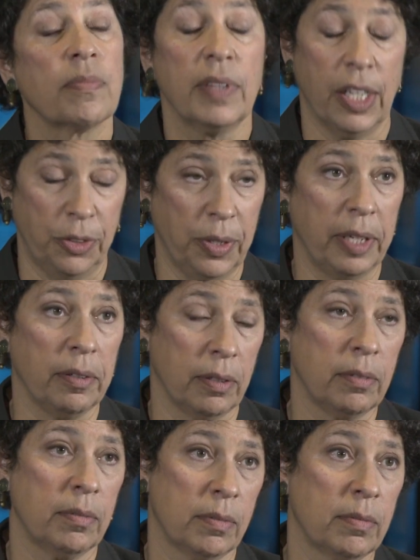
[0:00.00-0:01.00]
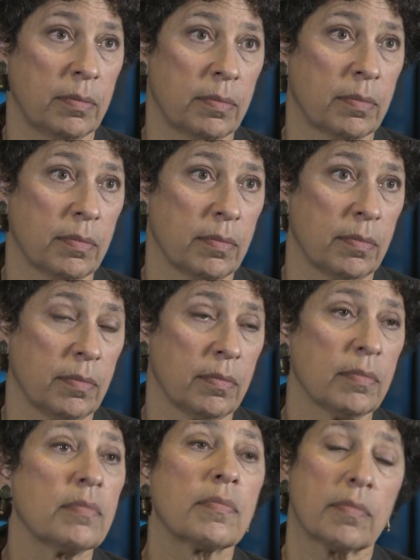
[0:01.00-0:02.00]
Reno That's was right. pushing for much of this
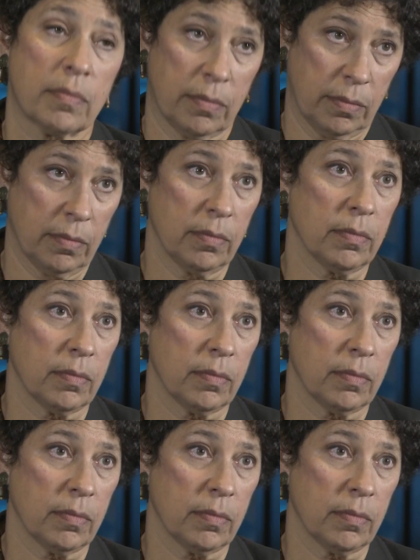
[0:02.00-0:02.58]
already. Then the